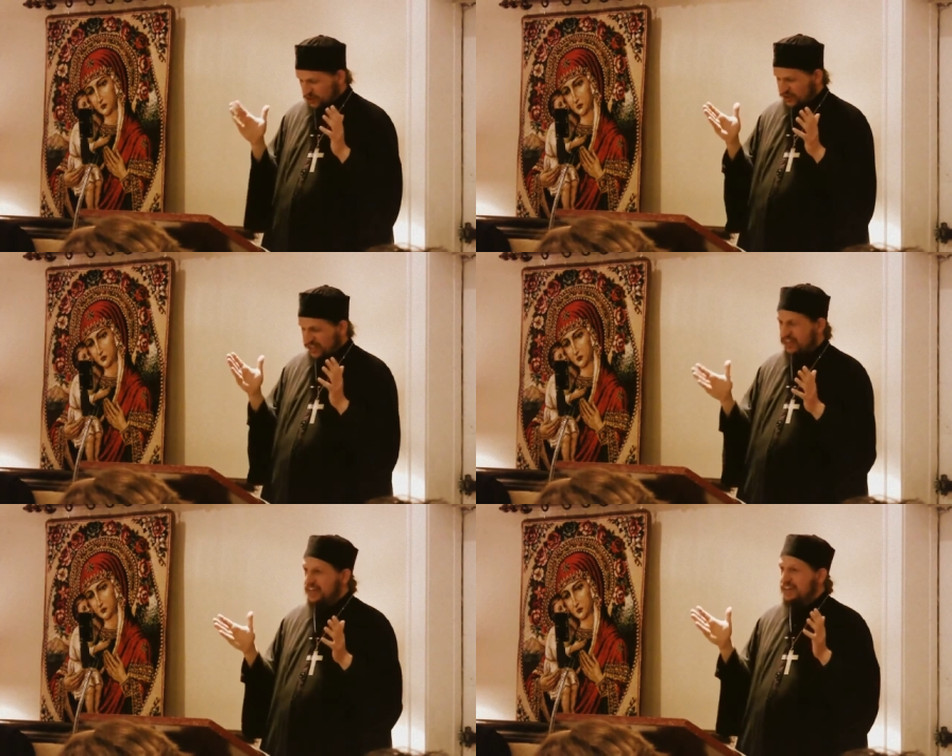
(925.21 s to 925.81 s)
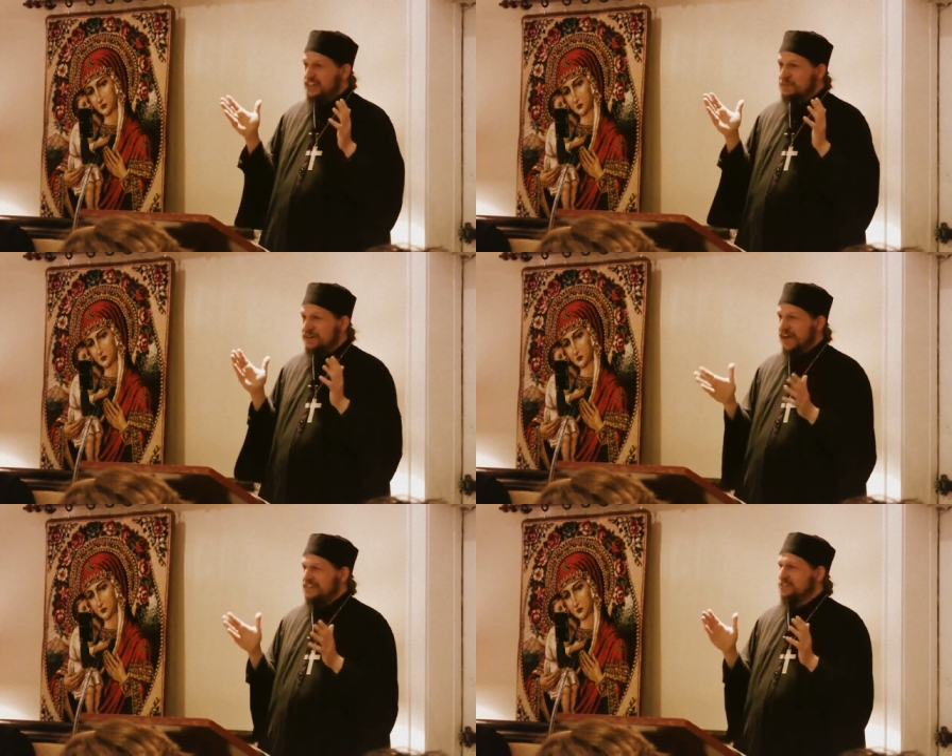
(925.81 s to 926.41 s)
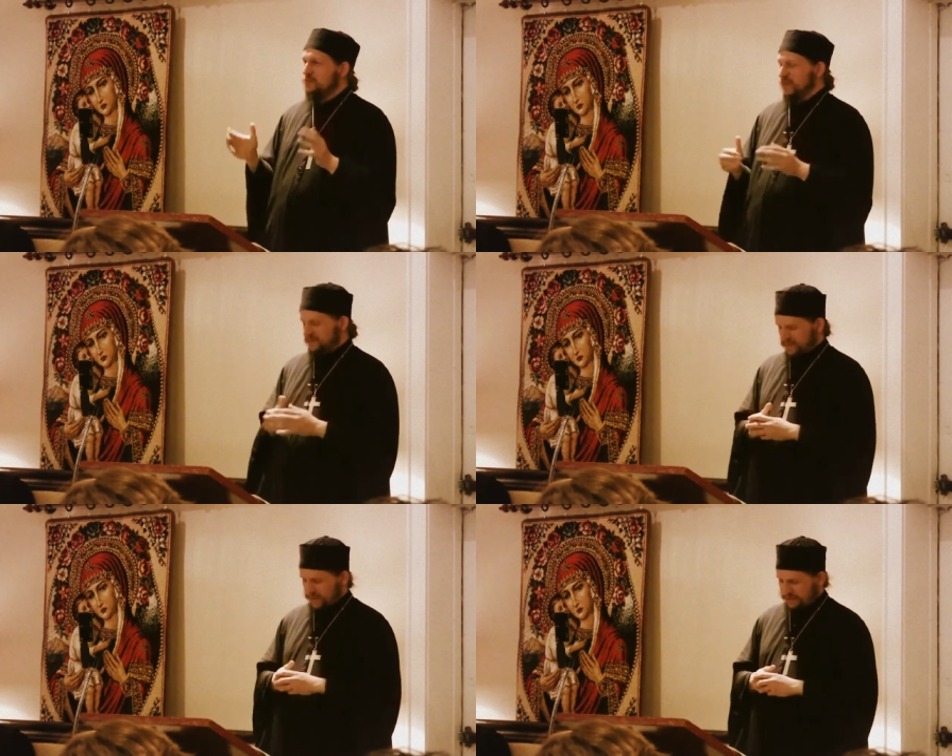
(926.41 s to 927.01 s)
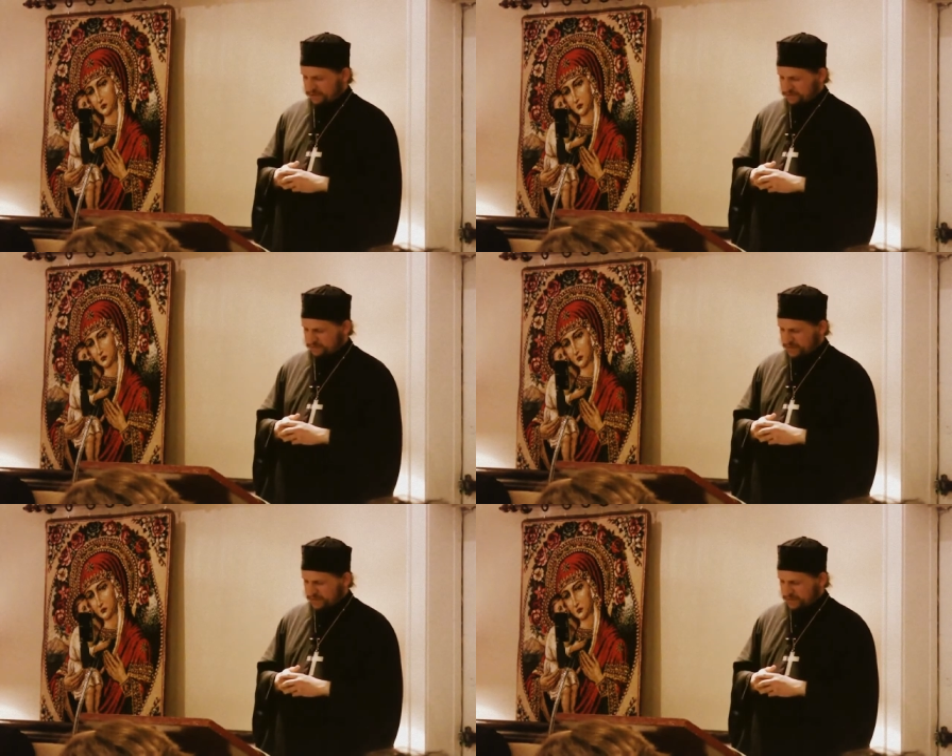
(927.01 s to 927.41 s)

learning the monastic way of life.